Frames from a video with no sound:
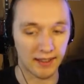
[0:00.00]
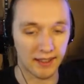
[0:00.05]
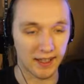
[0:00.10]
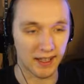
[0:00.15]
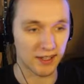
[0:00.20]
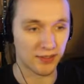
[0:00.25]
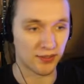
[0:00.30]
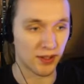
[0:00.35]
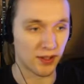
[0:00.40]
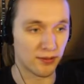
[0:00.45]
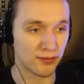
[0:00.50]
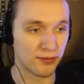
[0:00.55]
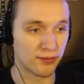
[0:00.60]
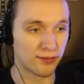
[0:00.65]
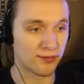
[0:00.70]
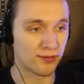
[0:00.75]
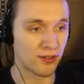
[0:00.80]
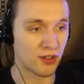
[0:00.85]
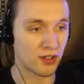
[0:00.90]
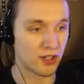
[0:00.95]
kind of a
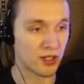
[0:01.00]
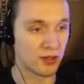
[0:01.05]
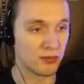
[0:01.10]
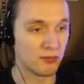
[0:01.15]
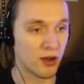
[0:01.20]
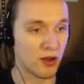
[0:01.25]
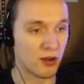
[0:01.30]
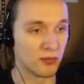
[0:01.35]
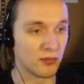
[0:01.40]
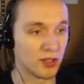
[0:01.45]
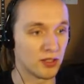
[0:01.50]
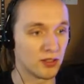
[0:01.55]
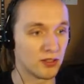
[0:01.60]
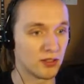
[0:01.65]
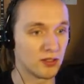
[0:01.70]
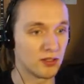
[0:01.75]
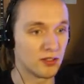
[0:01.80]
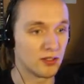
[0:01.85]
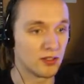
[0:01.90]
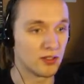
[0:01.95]
funky moment.
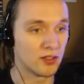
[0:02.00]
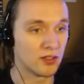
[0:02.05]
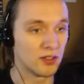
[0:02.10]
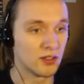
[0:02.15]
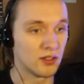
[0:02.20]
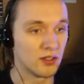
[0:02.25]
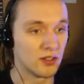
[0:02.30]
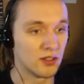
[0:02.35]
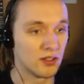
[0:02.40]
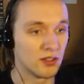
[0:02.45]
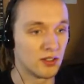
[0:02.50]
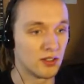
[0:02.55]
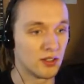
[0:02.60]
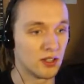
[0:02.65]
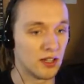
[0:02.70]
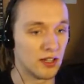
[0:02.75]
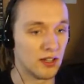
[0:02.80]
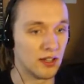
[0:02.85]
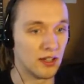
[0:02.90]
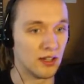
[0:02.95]

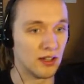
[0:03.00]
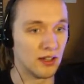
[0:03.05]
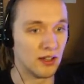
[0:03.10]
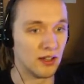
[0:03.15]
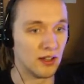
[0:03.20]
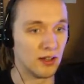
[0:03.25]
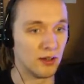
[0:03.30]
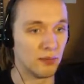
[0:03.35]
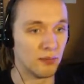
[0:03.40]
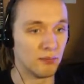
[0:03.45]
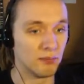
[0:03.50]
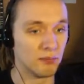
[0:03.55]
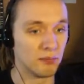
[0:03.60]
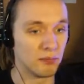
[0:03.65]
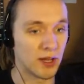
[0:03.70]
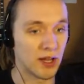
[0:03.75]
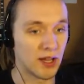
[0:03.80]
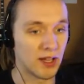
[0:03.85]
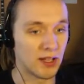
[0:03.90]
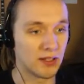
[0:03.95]

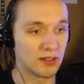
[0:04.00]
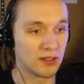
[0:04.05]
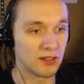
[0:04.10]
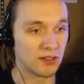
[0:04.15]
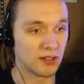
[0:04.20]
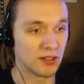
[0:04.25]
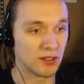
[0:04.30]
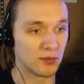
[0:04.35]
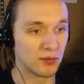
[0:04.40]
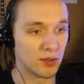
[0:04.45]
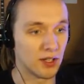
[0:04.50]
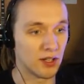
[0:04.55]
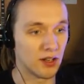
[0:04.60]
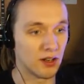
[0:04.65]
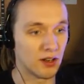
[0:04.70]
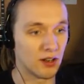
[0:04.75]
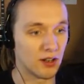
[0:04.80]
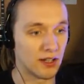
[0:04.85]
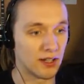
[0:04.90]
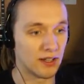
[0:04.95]
But here we
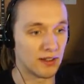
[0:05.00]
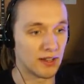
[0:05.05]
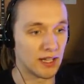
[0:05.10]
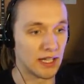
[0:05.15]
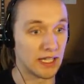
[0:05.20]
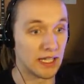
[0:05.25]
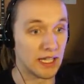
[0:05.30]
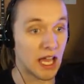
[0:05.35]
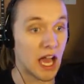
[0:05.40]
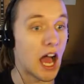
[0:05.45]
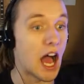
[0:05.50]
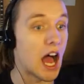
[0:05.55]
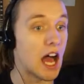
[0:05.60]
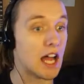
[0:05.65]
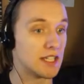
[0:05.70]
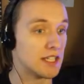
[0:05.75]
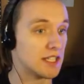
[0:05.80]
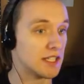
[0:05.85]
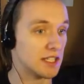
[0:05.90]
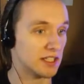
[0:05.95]
are in the
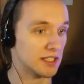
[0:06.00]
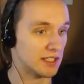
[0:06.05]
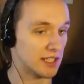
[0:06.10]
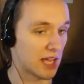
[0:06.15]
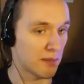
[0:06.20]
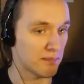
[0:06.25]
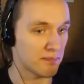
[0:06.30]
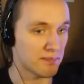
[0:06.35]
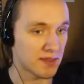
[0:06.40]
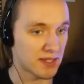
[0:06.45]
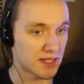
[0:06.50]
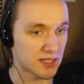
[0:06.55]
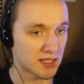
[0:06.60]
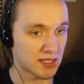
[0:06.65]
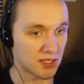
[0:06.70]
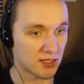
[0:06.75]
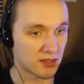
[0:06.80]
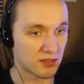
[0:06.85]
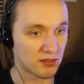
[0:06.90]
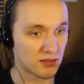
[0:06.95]

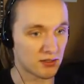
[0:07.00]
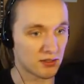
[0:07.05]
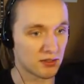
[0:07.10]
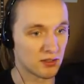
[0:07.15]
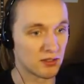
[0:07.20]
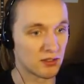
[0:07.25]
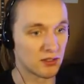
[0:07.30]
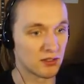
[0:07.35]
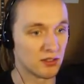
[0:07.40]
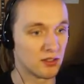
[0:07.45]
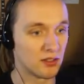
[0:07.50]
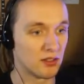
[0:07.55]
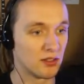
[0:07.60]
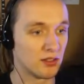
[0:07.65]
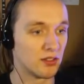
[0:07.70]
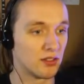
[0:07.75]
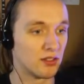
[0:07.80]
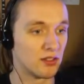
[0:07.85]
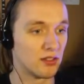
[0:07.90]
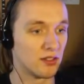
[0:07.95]
Underdepths.
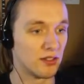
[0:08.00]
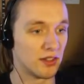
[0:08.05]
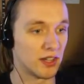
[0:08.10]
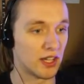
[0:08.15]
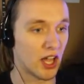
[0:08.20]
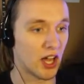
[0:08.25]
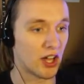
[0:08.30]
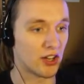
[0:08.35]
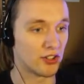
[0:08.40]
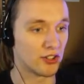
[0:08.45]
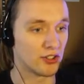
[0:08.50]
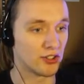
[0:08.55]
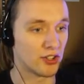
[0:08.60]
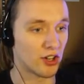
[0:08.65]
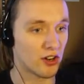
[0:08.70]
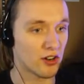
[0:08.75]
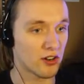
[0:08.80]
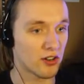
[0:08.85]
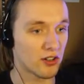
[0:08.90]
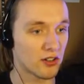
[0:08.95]
The
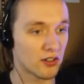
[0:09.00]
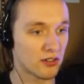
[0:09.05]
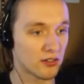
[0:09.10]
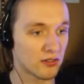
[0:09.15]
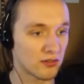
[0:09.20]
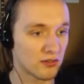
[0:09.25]
Underdark.